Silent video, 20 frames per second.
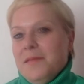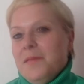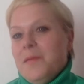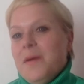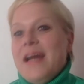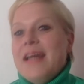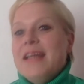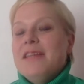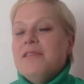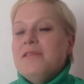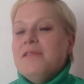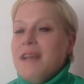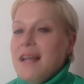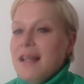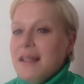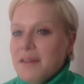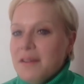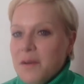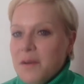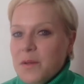quite
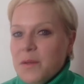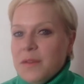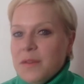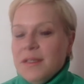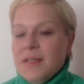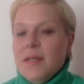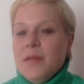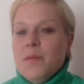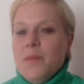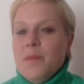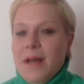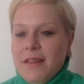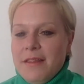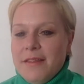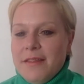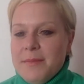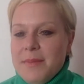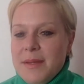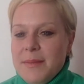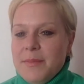well-known,
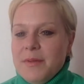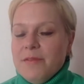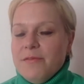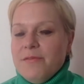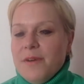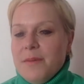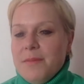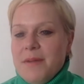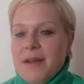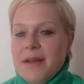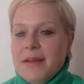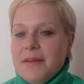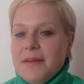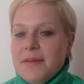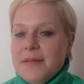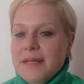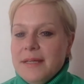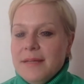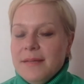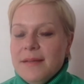wealthy people from
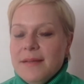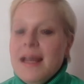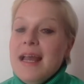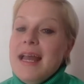Hungary,